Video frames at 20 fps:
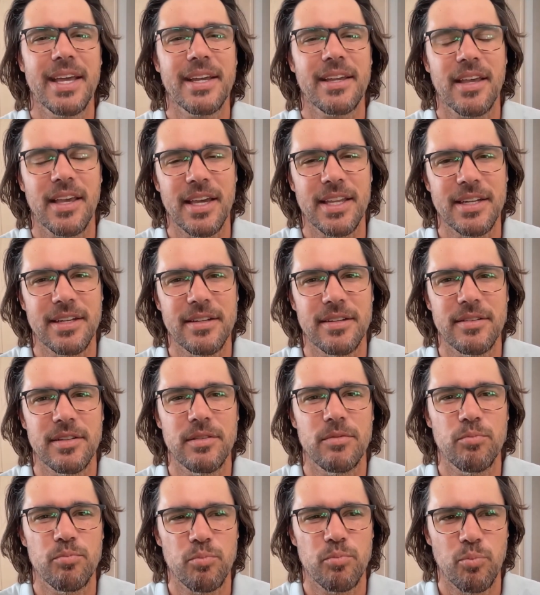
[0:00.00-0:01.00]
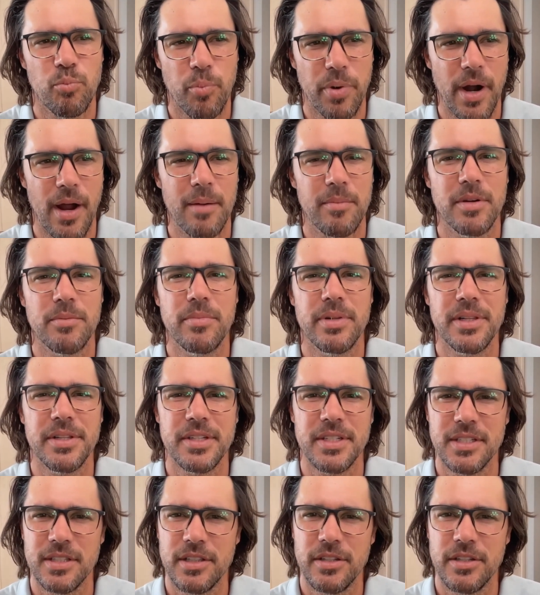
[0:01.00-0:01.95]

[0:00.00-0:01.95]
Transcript: can probably